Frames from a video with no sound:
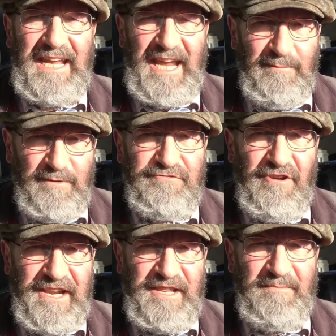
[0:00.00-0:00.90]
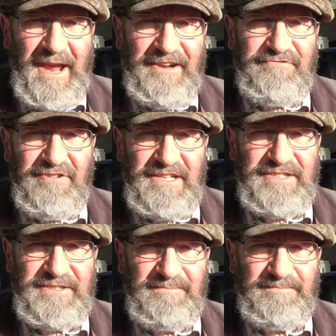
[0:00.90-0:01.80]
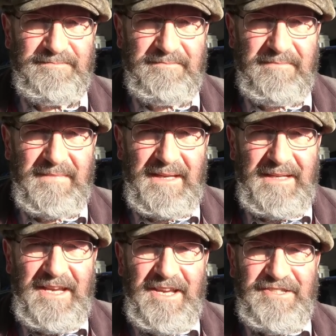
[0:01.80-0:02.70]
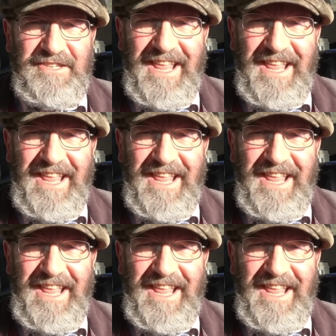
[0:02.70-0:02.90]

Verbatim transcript: it would drain the batteries. So